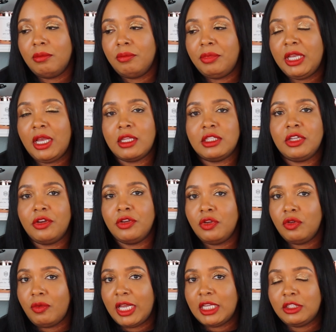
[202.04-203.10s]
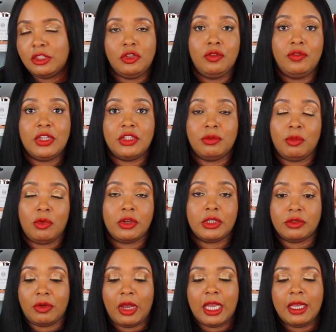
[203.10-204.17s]
because there are new ways to do vision
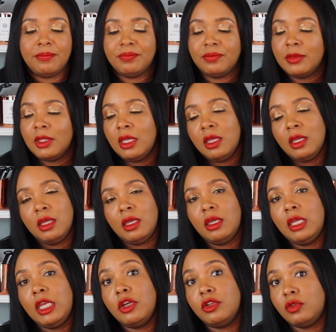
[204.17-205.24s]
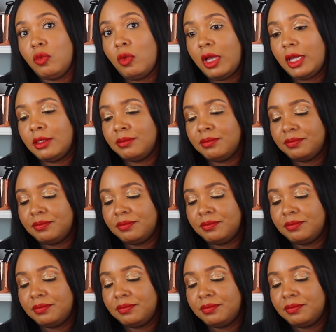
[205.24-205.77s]
boards, right? Here's one.